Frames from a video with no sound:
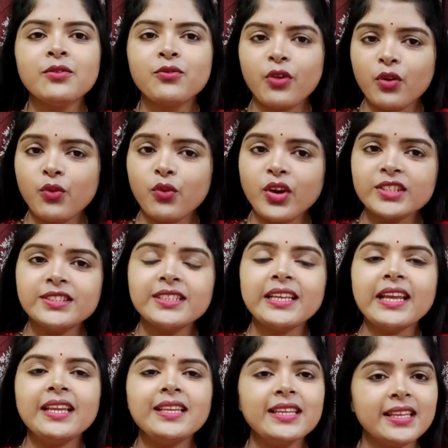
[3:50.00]
For watching
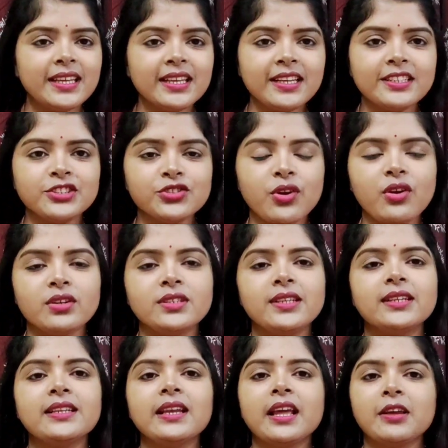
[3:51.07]
any English
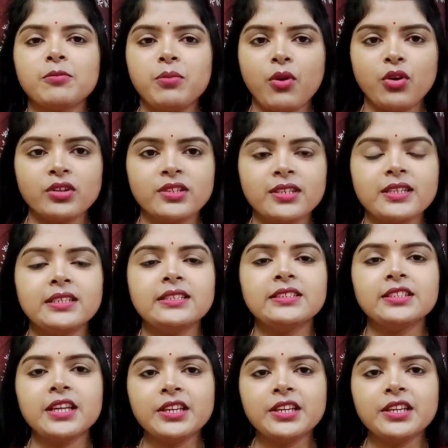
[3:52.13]
content like podcasts,